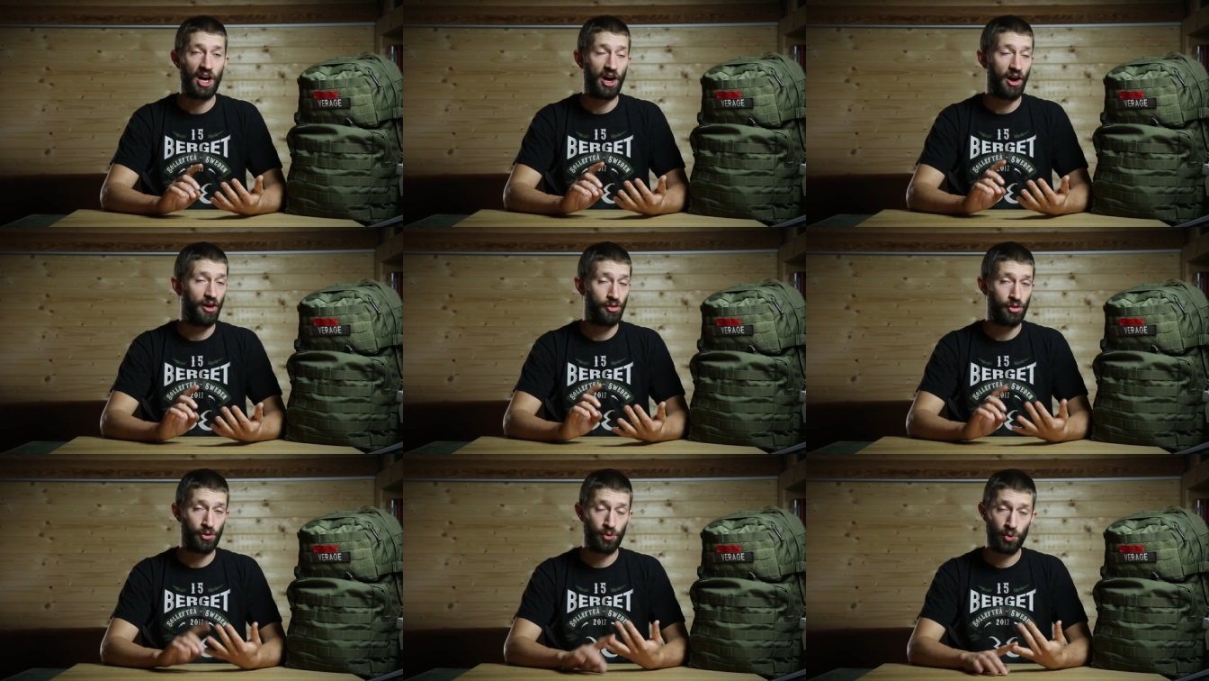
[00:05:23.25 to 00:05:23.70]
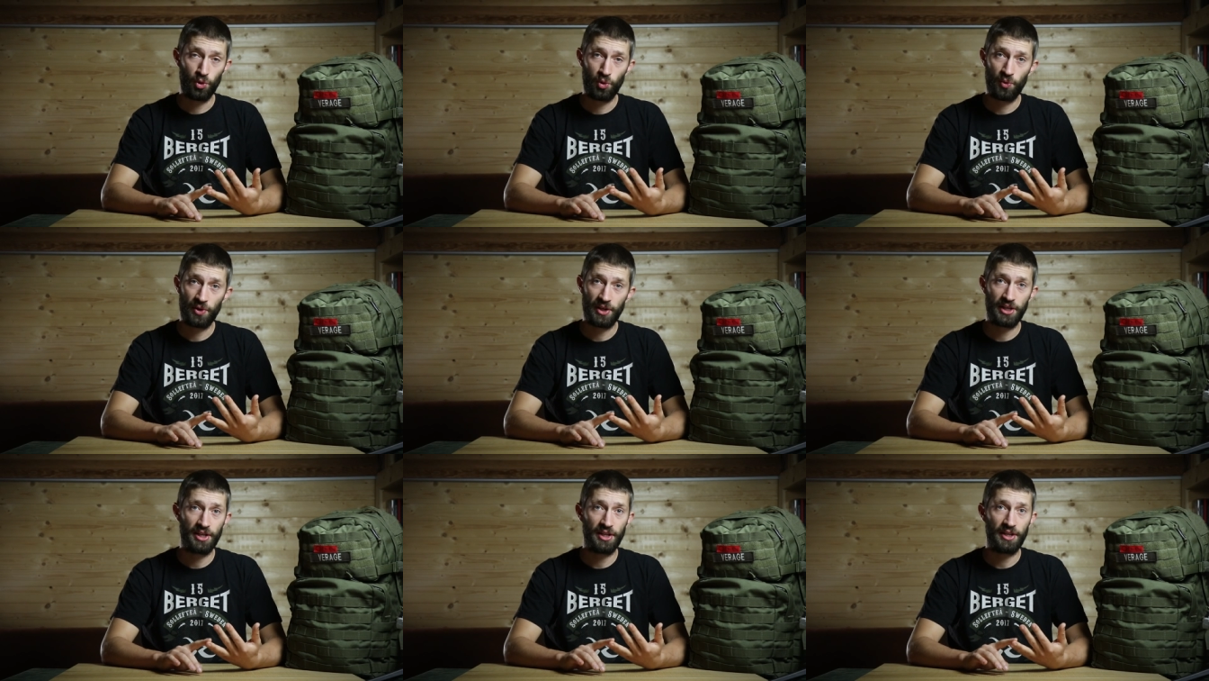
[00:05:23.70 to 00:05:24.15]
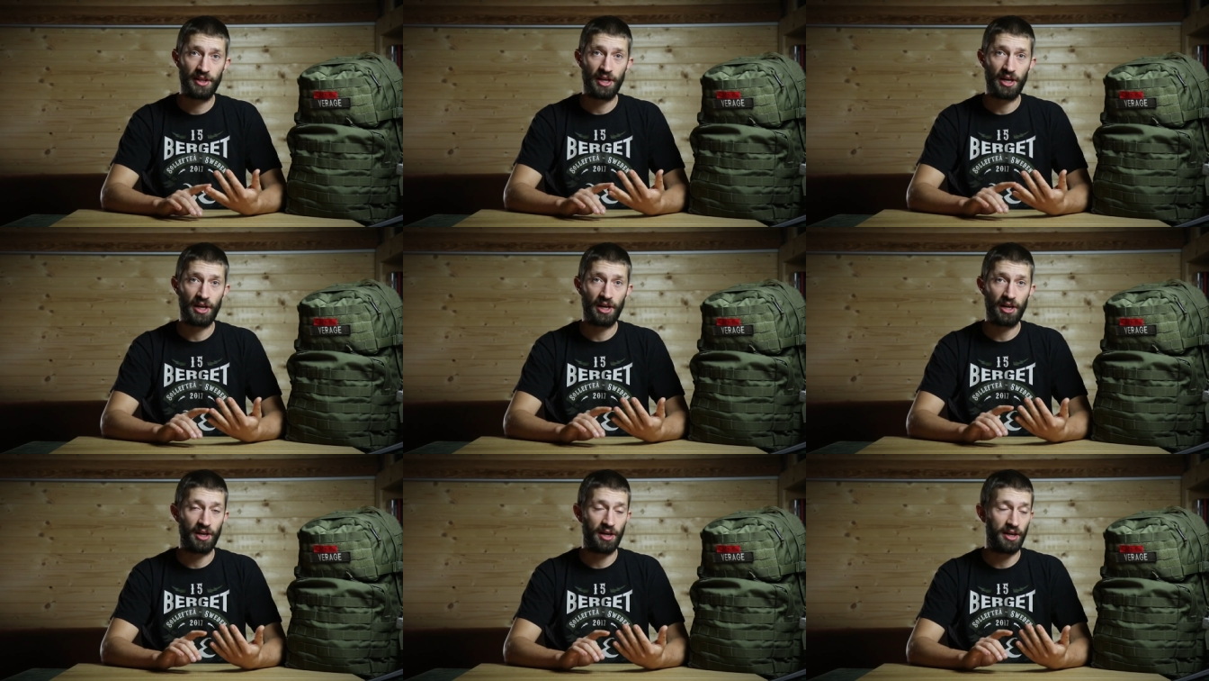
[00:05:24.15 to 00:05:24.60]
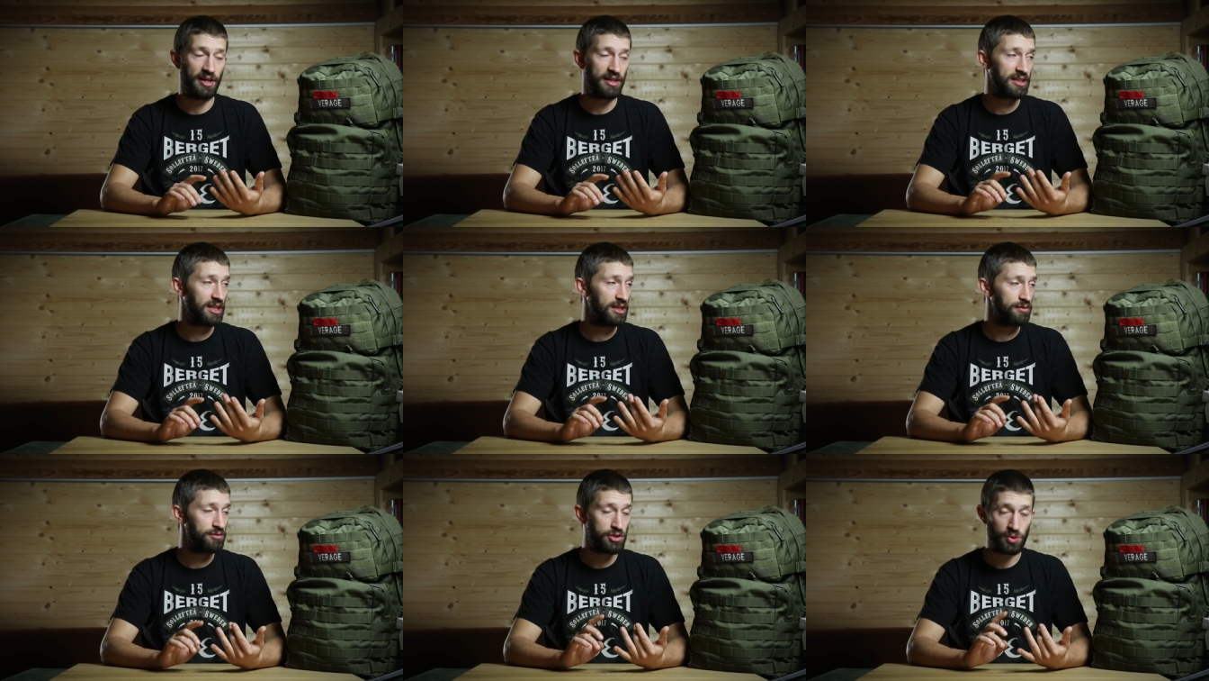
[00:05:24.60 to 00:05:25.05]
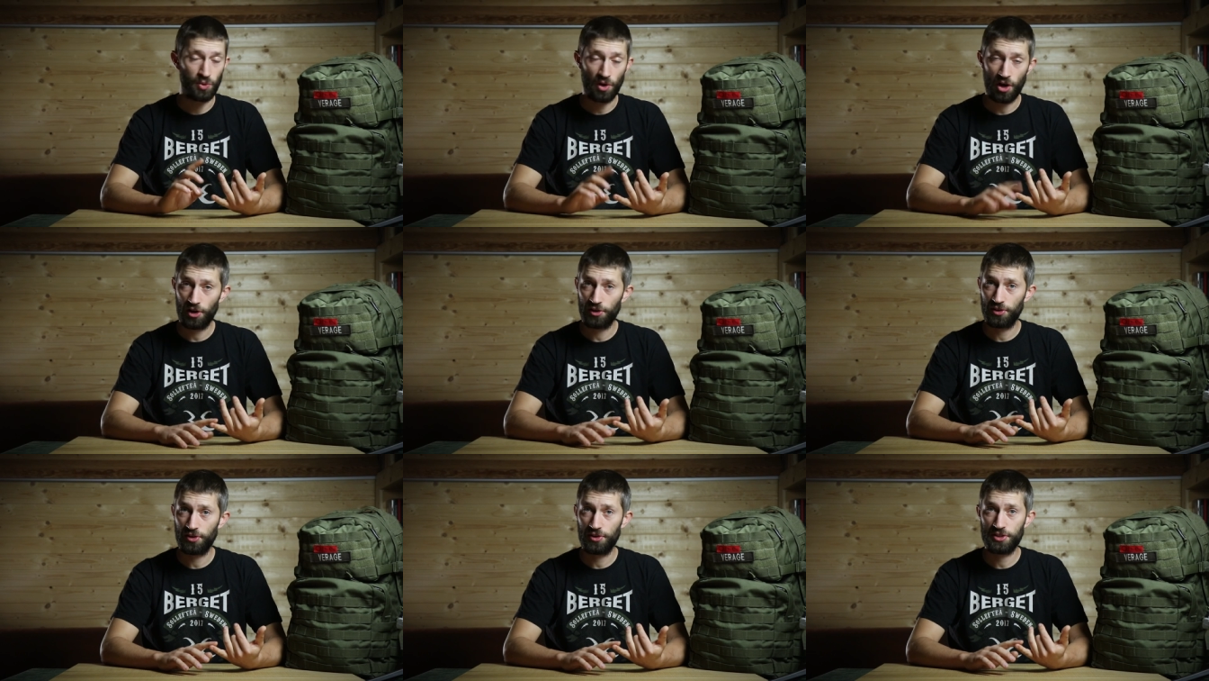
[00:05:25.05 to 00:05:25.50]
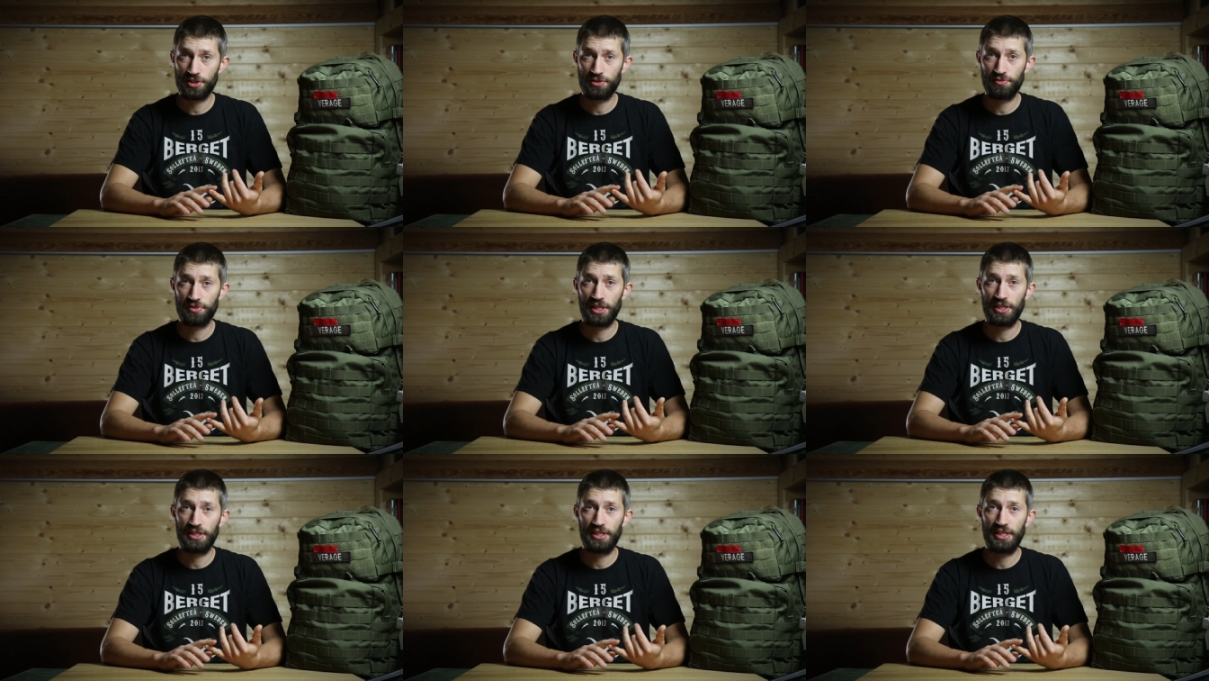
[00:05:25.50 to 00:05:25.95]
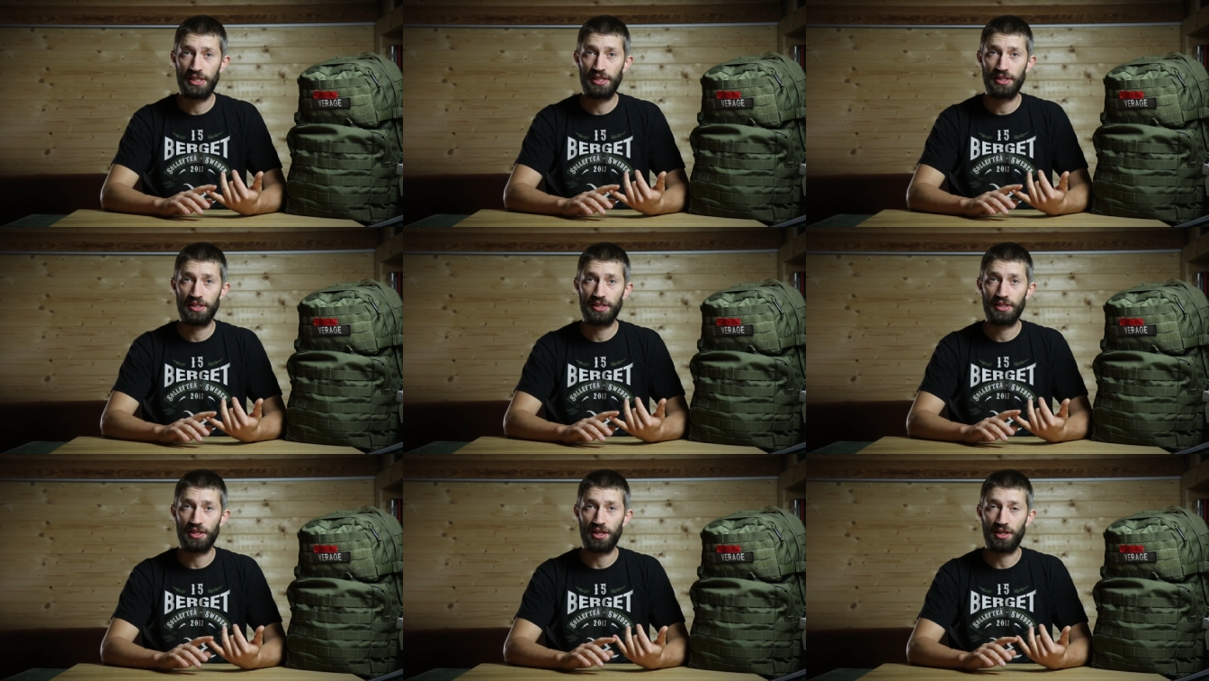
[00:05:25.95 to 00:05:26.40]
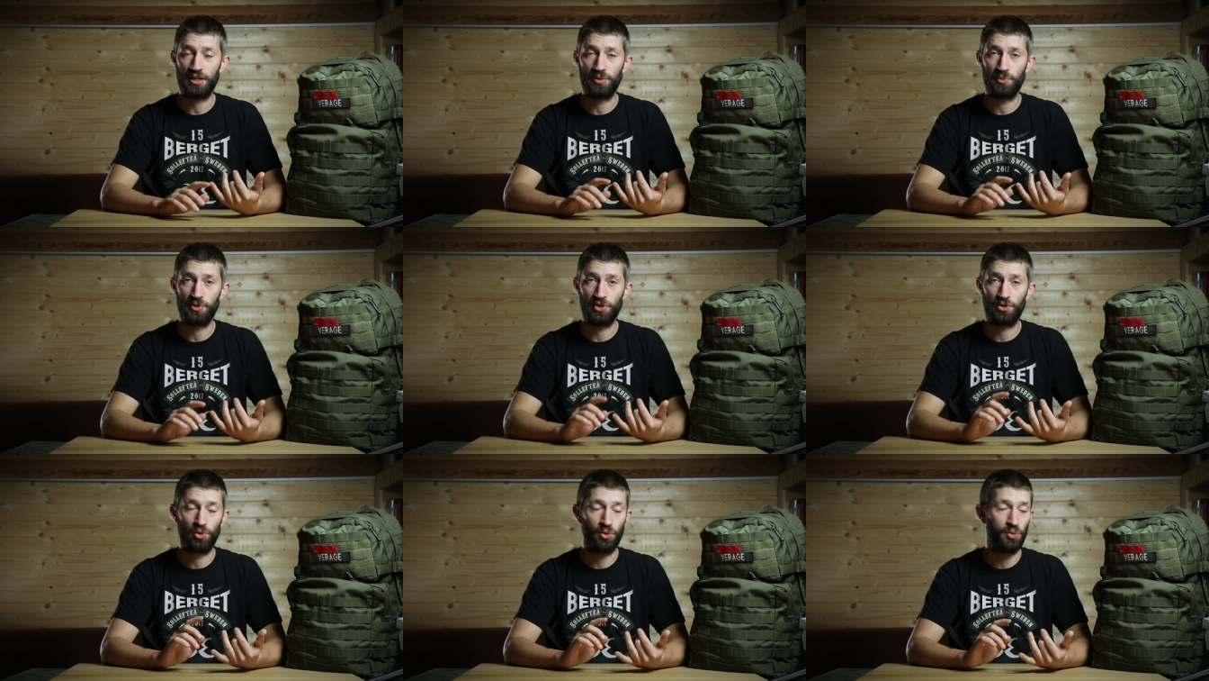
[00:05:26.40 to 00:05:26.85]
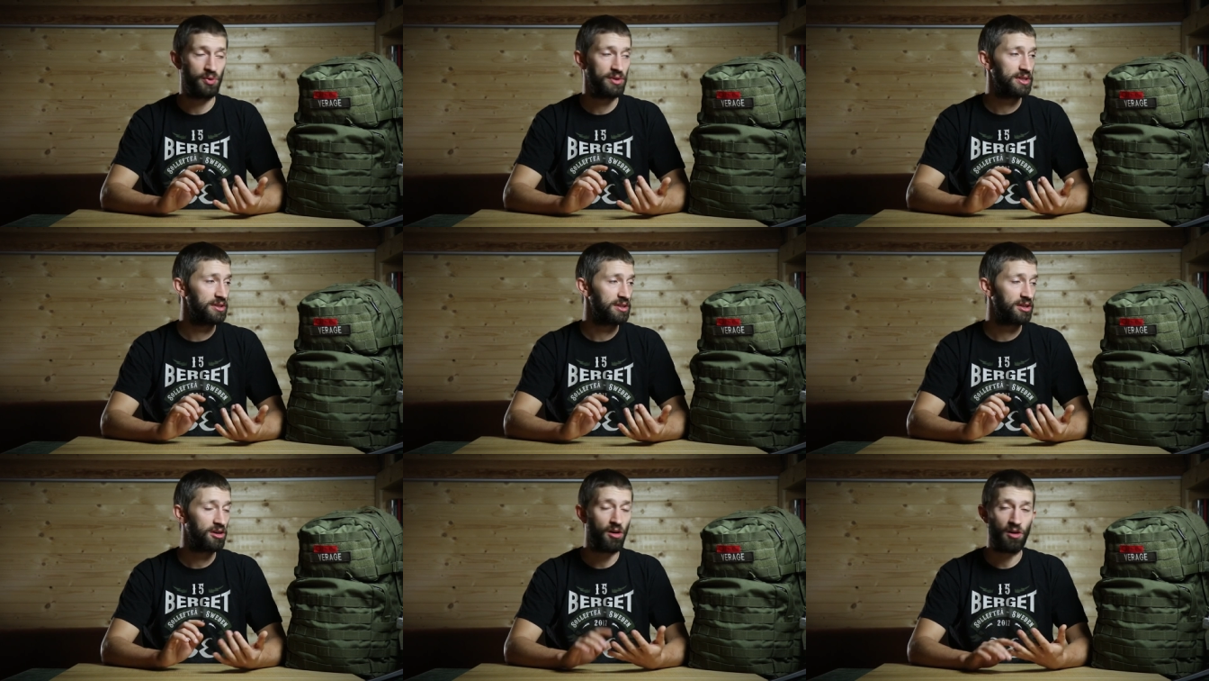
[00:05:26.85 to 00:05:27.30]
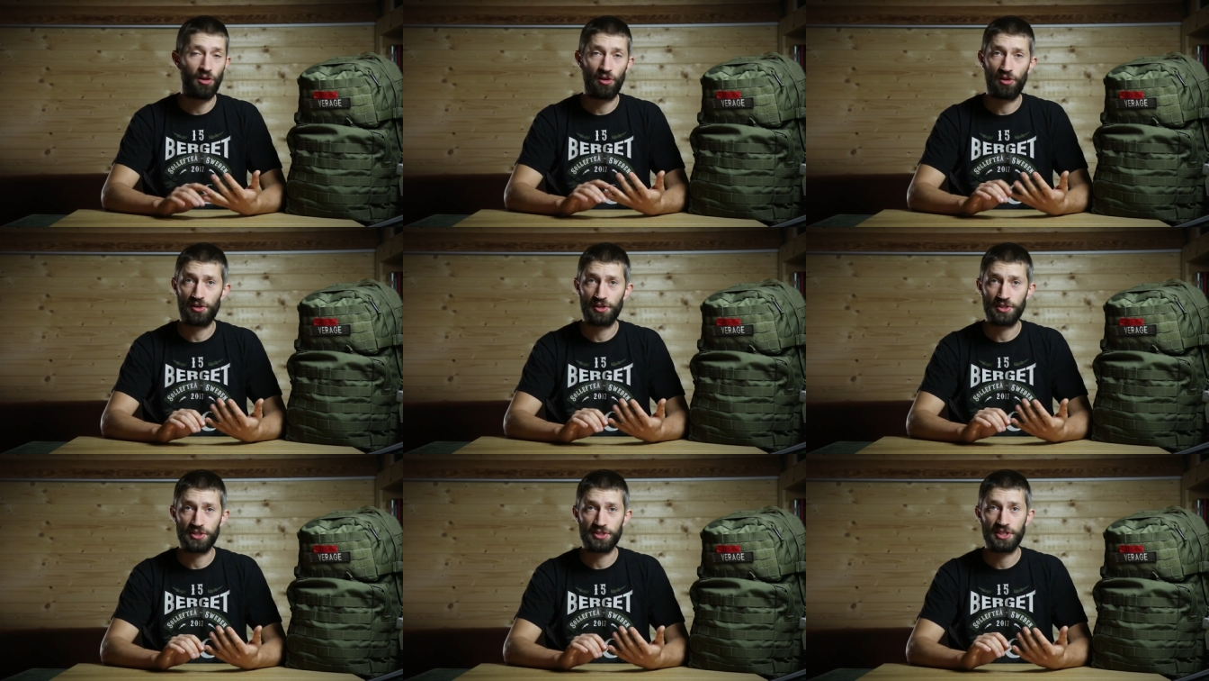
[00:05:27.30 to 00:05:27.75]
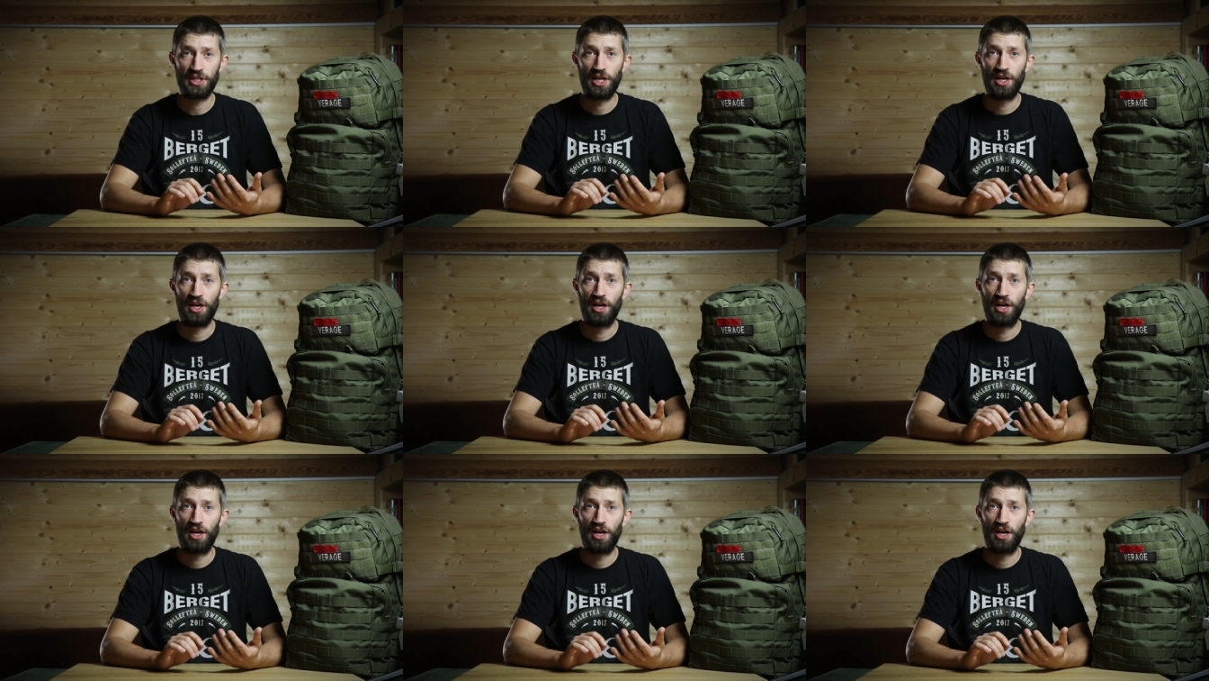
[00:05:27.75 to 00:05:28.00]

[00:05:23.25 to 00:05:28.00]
I threw with it, I gave it to others if they needed, uh, we threw it in cars